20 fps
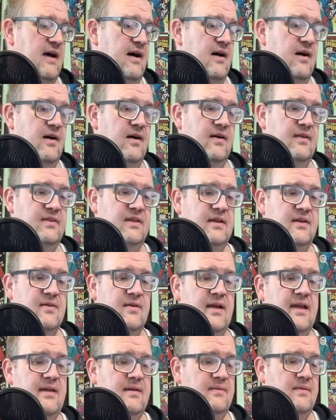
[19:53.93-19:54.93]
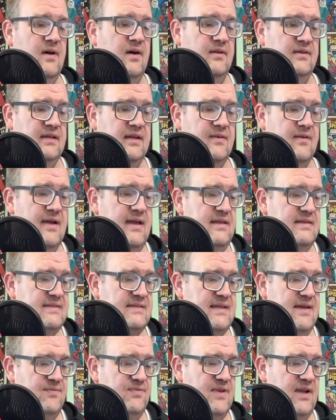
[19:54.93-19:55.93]
all the great
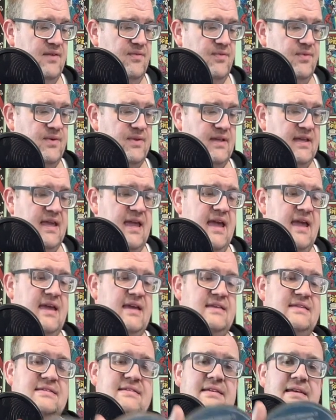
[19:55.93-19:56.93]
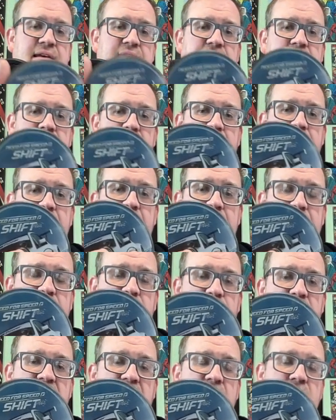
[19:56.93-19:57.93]
stuff there for the case,
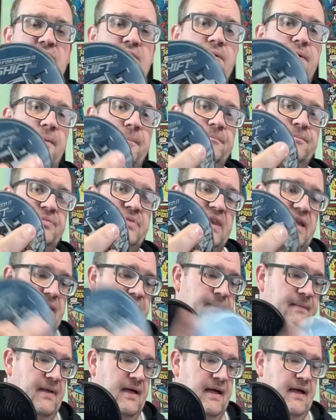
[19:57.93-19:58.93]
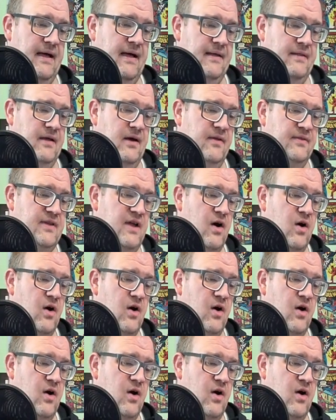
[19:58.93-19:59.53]
the manual. All the